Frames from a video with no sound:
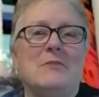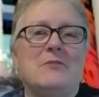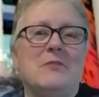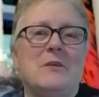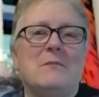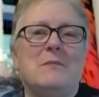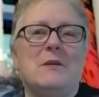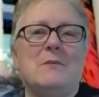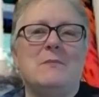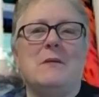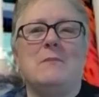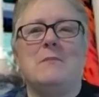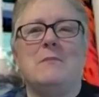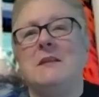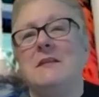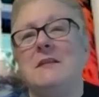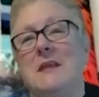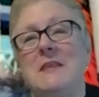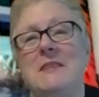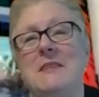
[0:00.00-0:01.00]
from their
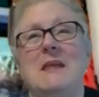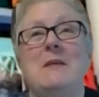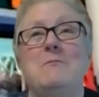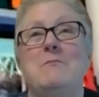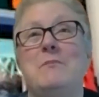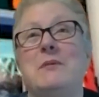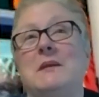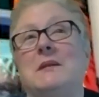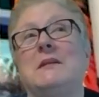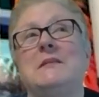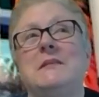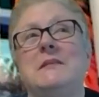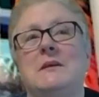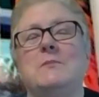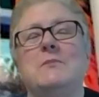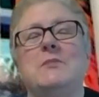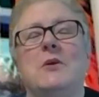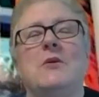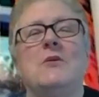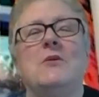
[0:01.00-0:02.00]
people, and then they build
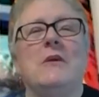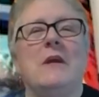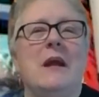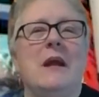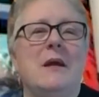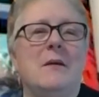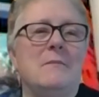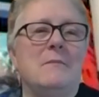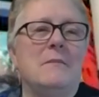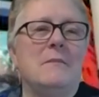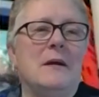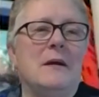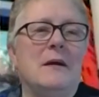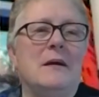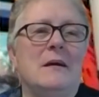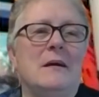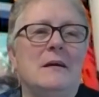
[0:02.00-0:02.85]
their program